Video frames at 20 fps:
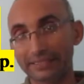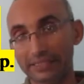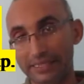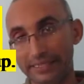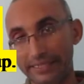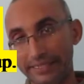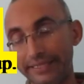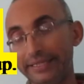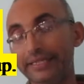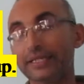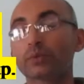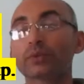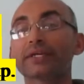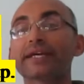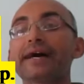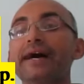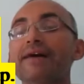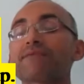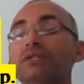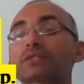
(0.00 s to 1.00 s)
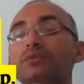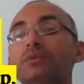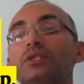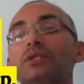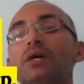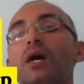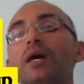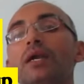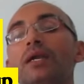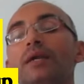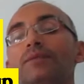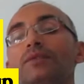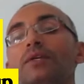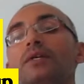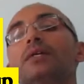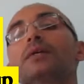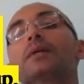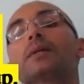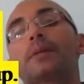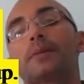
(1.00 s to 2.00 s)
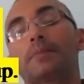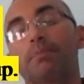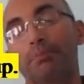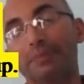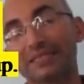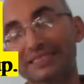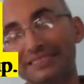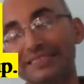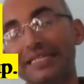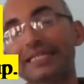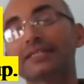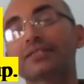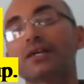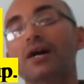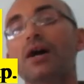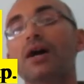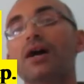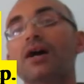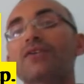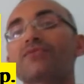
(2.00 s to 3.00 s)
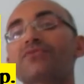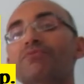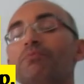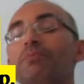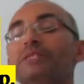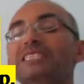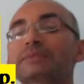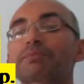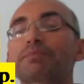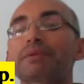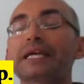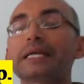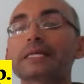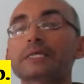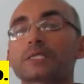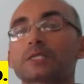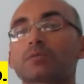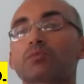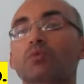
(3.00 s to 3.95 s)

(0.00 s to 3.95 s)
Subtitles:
here we have what we call mistake of misplaced